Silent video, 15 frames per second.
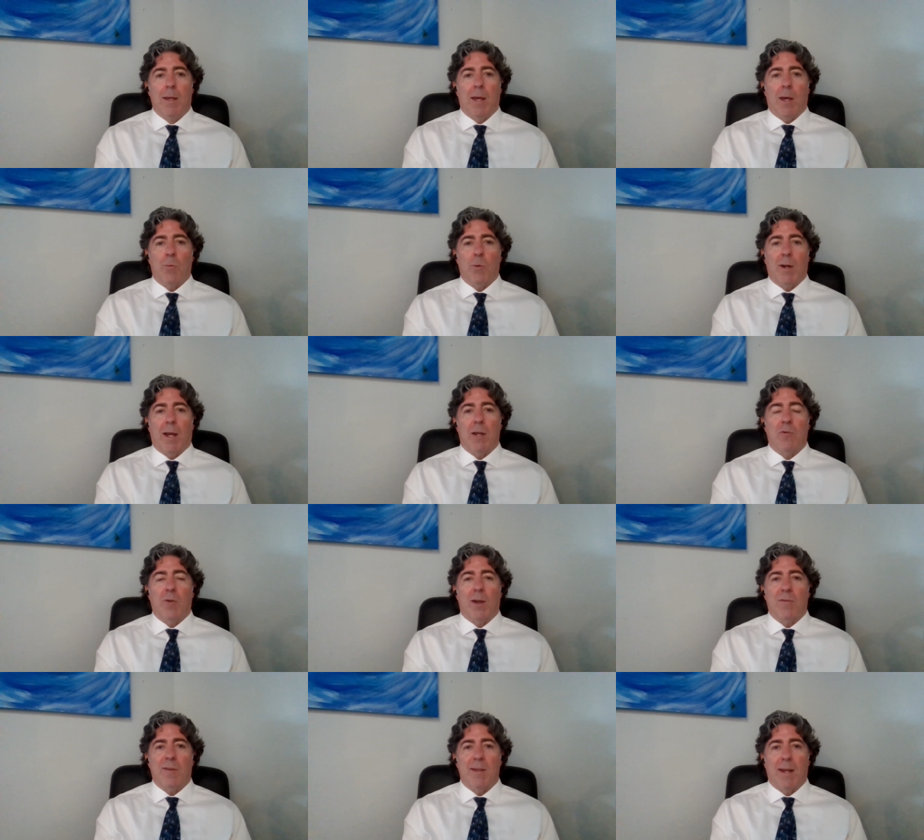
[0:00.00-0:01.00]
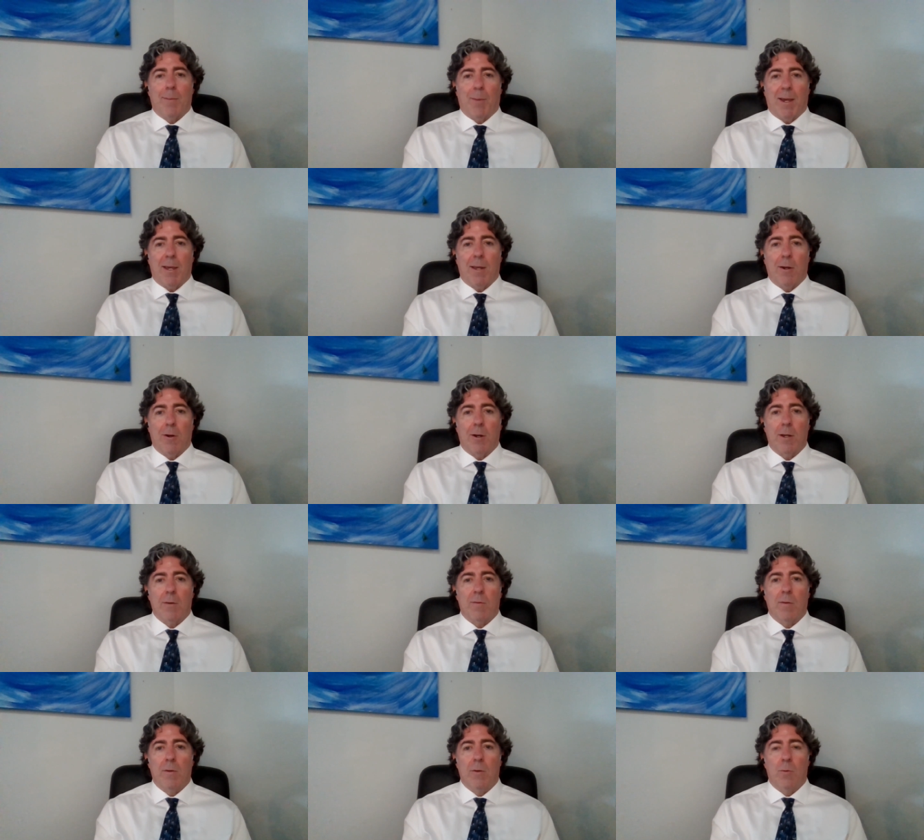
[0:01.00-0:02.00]
And when I addressed it at my
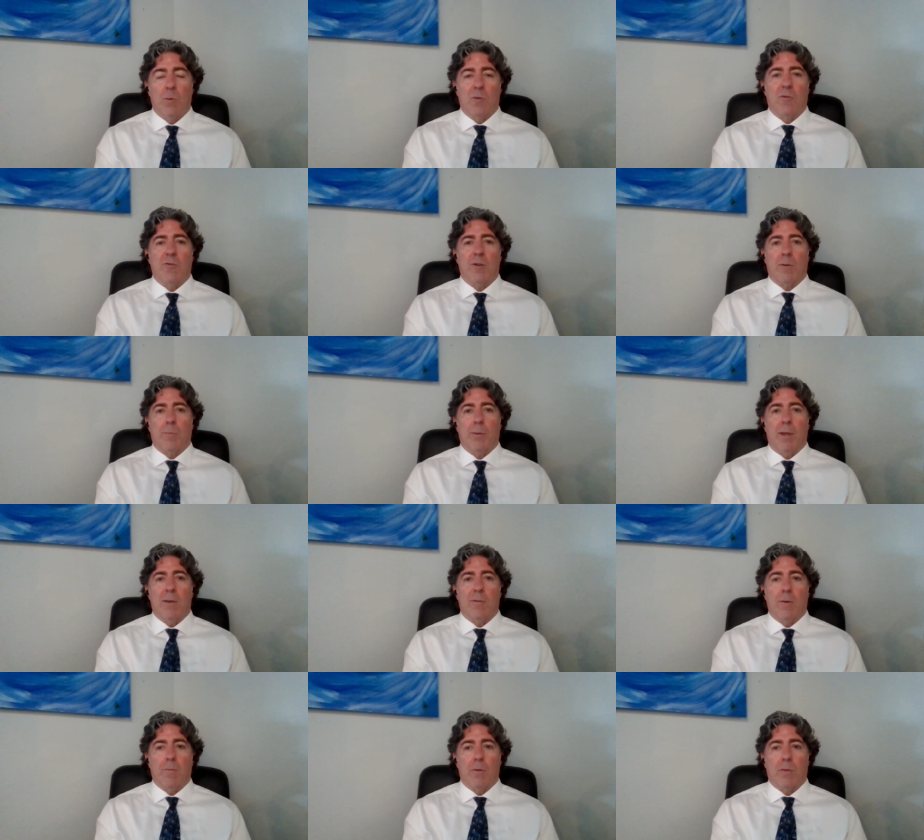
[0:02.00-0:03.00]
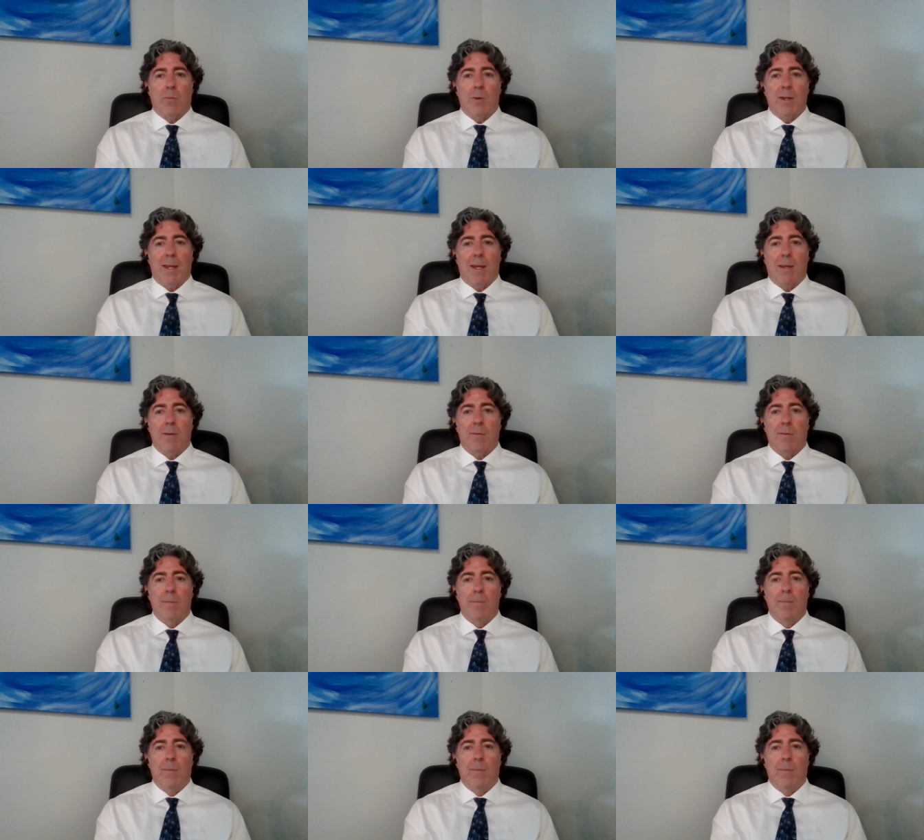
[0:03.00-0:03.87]
hearings, which took place over 3 days,